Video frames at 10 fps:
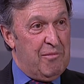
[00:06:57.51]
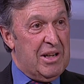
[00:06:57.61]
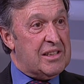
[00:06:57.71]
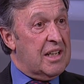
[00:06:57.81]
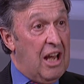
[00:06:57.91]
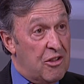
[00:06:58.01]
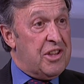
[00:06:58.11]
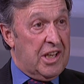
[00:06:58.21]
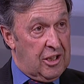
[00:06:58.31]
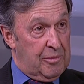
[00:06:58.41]
but I don't
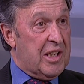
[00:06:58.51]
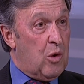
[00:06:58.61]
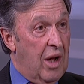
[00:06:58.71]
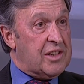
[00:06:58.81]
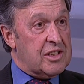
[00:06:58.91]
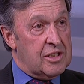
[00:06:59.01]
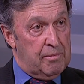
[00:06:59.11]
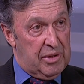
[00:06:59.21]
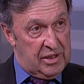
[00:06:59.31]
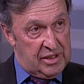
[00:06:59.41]
think it'll be quite as
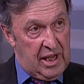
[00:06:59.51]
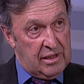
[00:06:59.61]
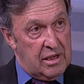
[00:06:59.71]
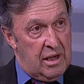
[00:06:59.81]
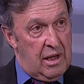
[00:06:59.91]
simple as that.